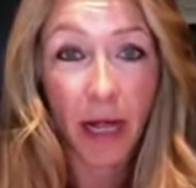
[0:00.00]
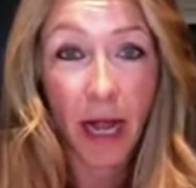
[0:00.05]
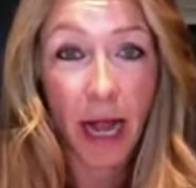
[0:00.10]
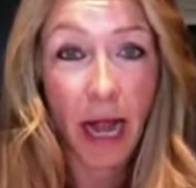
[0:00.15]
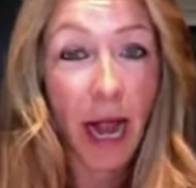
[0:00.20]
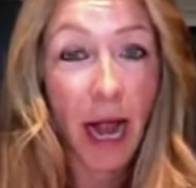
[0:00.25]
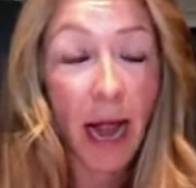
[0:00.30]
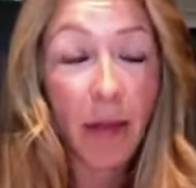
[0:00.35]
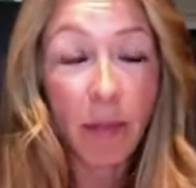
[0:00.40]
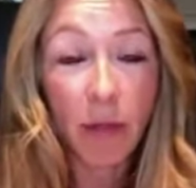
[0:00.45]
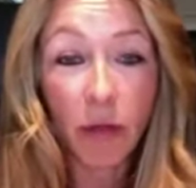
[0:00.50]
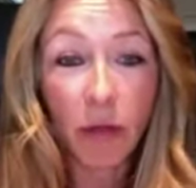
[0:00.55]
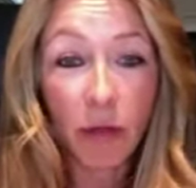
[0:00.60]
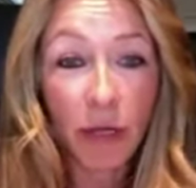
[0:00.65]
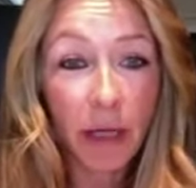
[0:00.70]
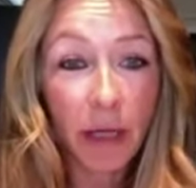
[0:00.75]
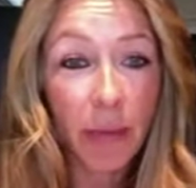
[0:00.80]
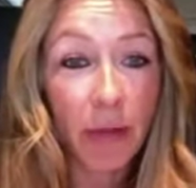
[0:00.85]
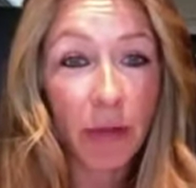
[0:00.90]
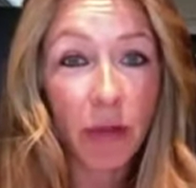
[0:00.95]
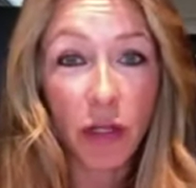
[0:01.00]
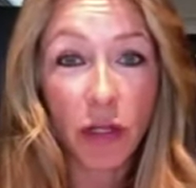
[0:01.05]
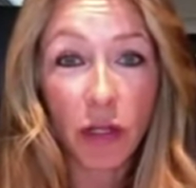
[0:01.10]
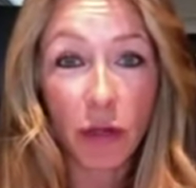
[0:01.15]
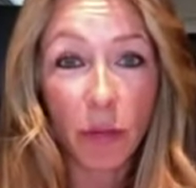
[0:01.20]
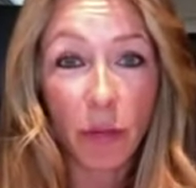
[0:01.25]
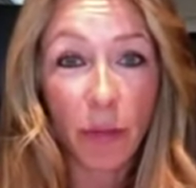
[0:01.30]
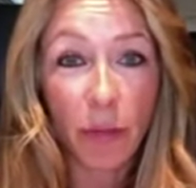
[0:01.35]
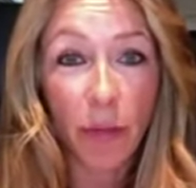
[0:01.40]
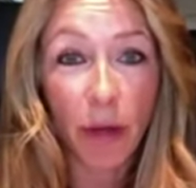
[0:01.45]
I, I'm learning about the
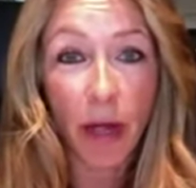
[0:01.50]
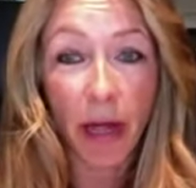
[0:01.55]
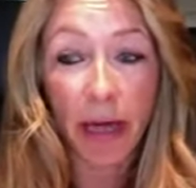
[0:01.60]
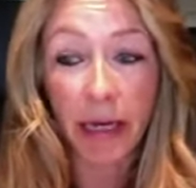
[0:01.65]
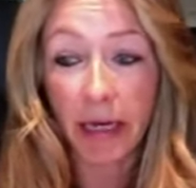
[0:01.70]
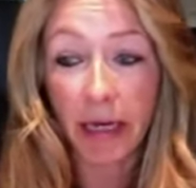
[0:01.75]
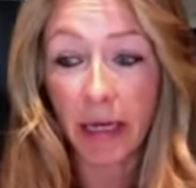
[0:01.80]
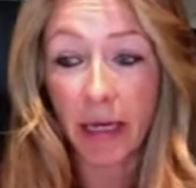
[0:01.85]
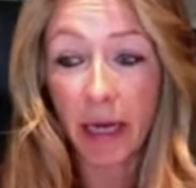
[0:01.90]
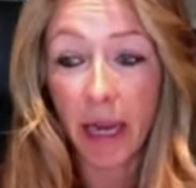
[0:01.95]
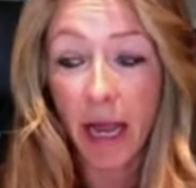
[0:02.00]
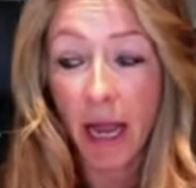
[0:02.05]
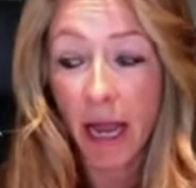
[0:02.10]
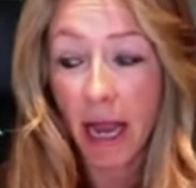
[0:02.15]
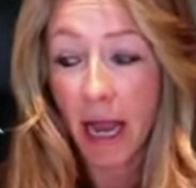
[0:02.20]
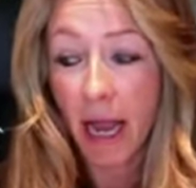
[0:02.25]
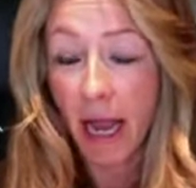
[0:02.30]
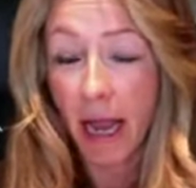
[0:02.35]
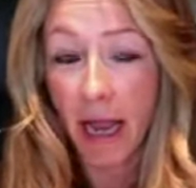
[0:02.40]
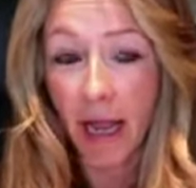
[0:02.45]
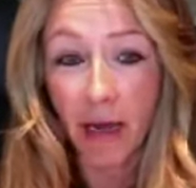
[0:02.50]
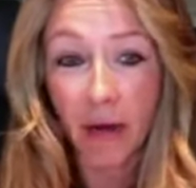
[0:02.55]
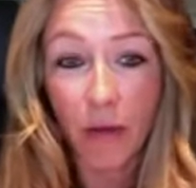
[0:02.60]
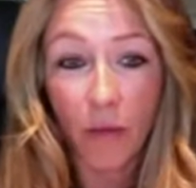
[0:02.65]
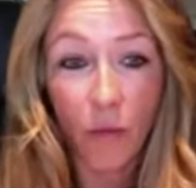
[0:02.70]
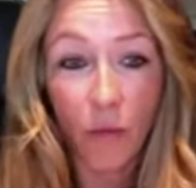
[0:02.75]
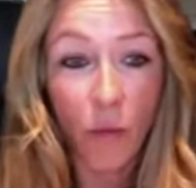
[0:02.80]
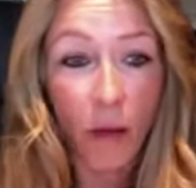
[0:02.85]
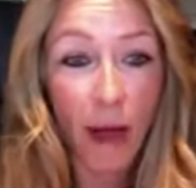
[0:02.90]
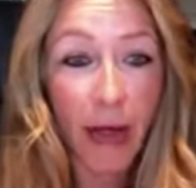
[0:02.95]
human body and
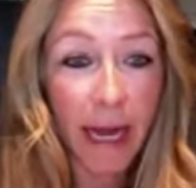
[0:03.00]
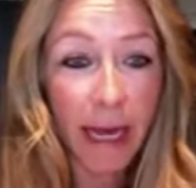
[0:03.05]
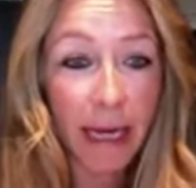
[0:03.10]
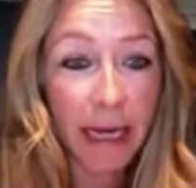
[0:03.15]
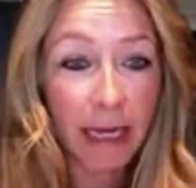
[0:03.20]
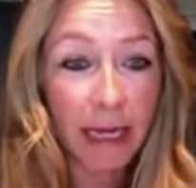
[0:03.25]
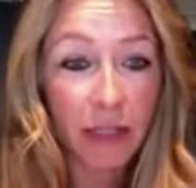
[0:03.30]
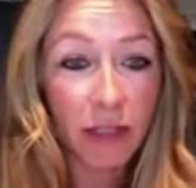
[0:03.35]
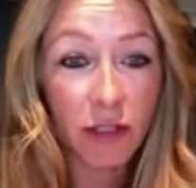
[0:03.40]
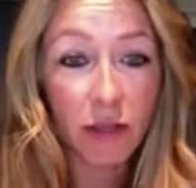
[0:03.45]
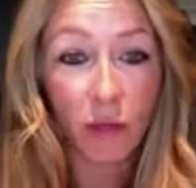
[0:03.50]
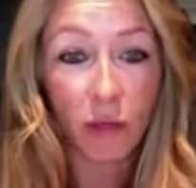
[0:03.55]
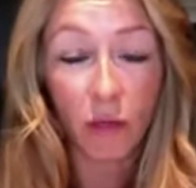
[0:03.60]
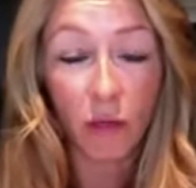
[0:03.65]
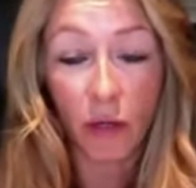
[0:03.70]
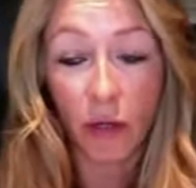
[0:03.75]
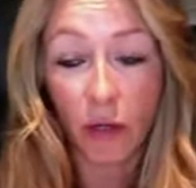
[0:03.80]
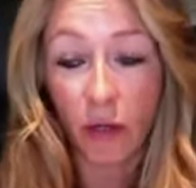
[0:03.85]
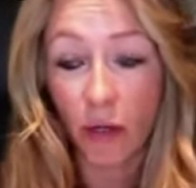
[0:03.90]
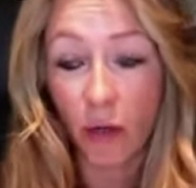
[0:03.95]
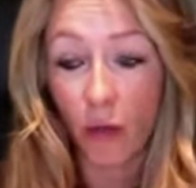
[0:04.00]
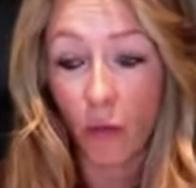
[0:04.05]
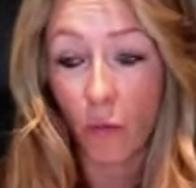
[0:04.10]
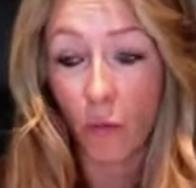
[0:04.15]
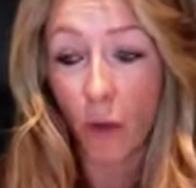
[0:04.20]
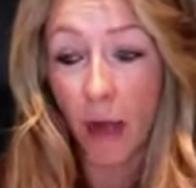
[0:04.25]
why I get sore,